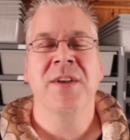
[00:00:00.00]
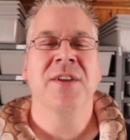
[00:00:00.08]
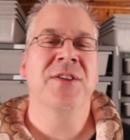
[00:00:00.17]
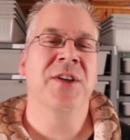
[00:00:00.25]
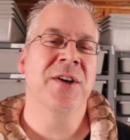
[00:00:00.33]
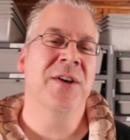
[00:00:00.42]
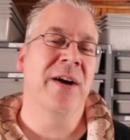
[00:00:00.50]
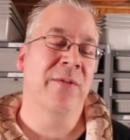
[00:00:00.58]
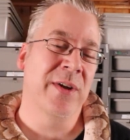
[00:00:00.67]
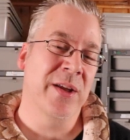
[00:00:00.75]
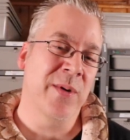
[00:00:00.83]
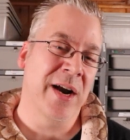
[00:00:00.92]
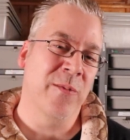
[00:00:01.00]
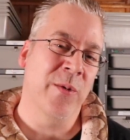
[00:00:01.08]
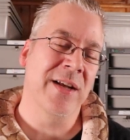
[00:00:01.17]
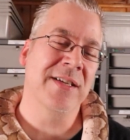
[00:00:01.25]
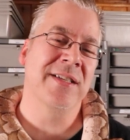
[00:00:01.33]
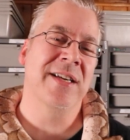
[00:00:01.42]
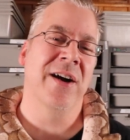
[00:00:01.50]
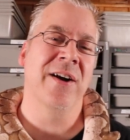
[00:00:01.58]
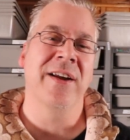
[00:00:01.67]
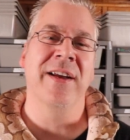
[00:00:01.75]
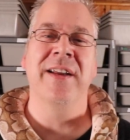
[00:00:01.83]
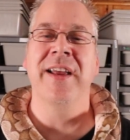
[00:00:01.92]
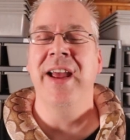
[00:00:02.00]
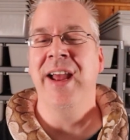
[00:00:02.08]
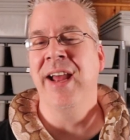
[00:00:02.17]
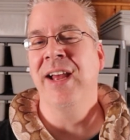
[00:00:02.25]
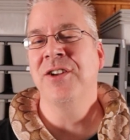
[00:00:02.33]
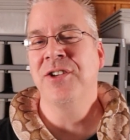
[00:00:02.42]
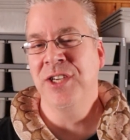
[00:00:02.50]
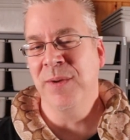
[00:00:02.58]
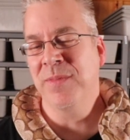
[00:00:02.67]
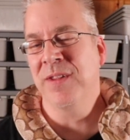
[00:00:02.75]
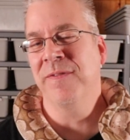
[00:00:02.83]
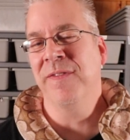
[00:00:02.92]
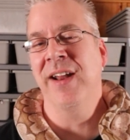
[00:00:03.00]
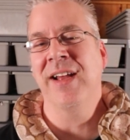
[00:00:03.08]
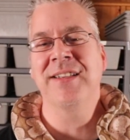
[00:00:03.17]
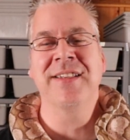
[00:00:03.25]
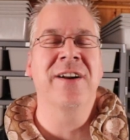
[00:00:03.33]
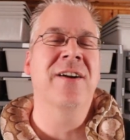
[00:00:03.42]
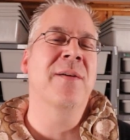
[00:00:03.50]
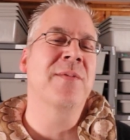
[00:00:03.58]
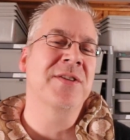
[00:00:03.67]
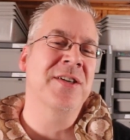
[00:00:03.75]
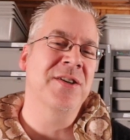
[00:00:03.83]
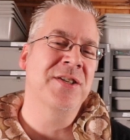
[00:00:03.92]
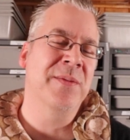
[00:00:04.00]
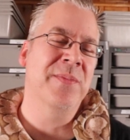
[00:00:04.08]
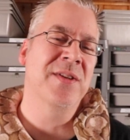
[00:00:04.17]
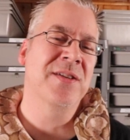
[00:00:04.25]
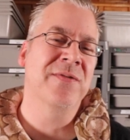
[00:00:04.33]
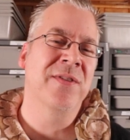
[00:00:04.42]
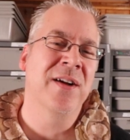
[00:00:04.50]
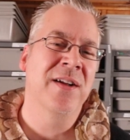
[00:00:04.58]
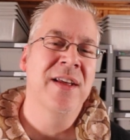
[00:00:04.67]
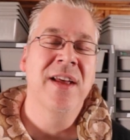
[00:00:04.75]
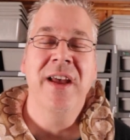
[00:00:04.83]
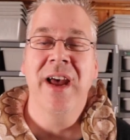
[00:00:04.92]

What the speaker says: So I really want them well started and shipped to the FedEx center. I'm gonna start shipping this fall.